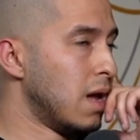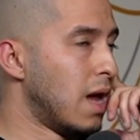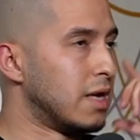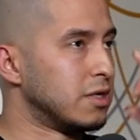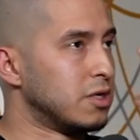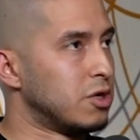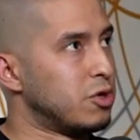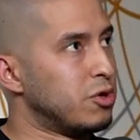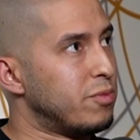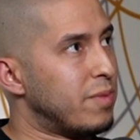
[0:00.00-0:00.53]
And
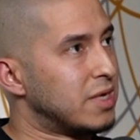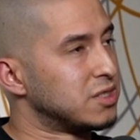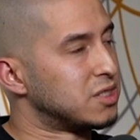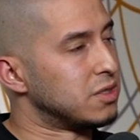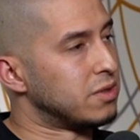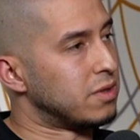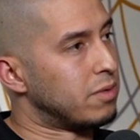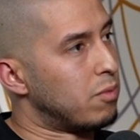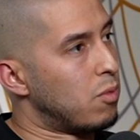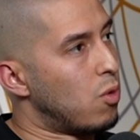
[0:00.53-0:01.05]
then you
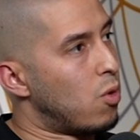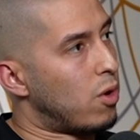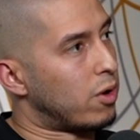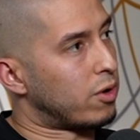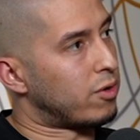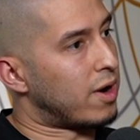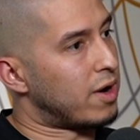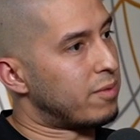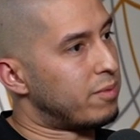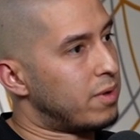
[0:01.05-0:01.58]
mentioned the more
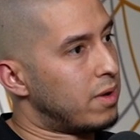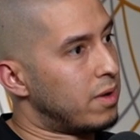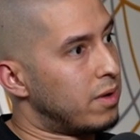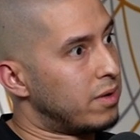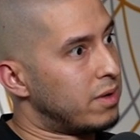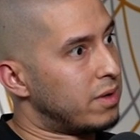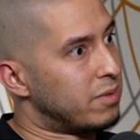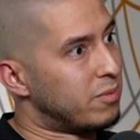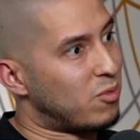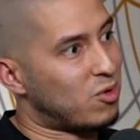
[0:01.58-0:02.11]

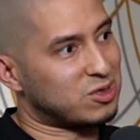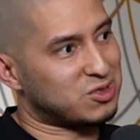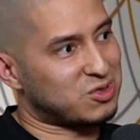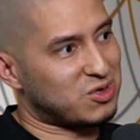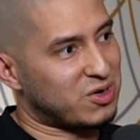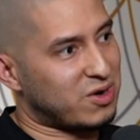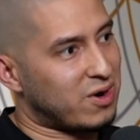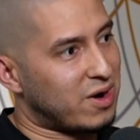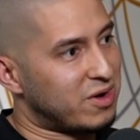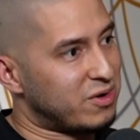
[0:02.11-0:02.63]
credibility, the more
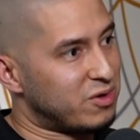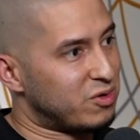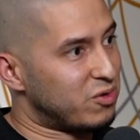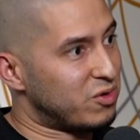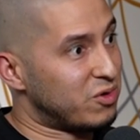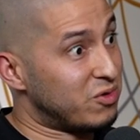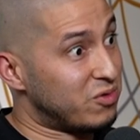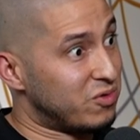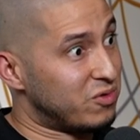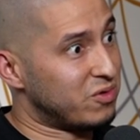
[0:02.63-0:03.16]
street credit you,
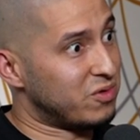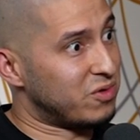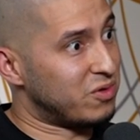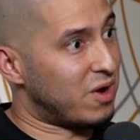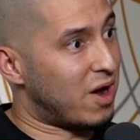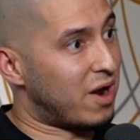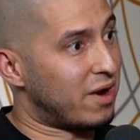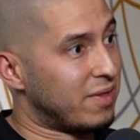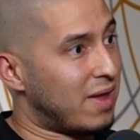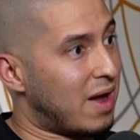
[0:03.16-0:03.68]
you, you
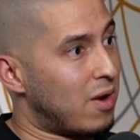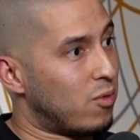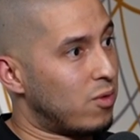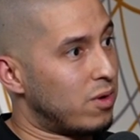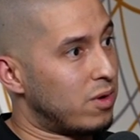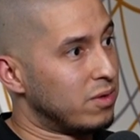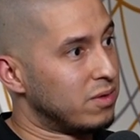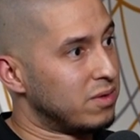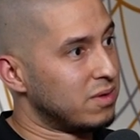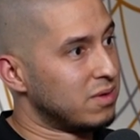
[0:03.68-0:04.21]
got in that
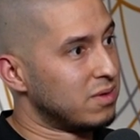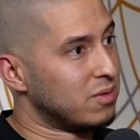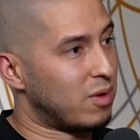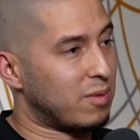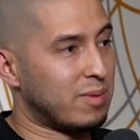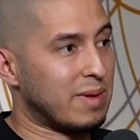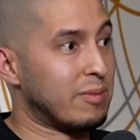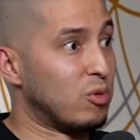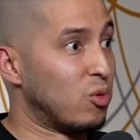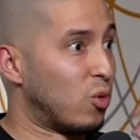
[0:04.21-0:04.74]
world where
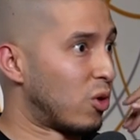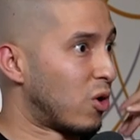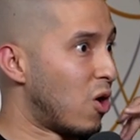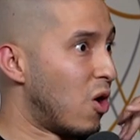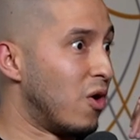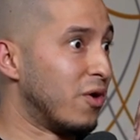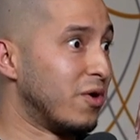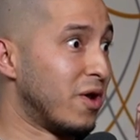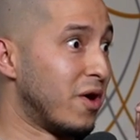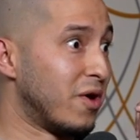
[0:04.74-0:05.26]
people were
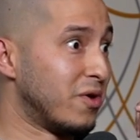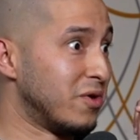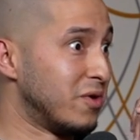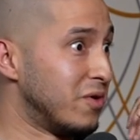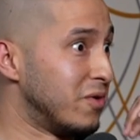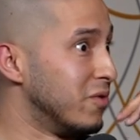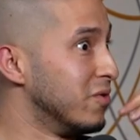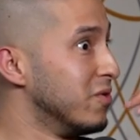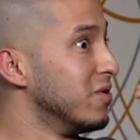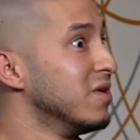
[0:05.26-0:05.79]
calling on
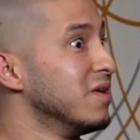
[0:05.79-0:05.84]
you.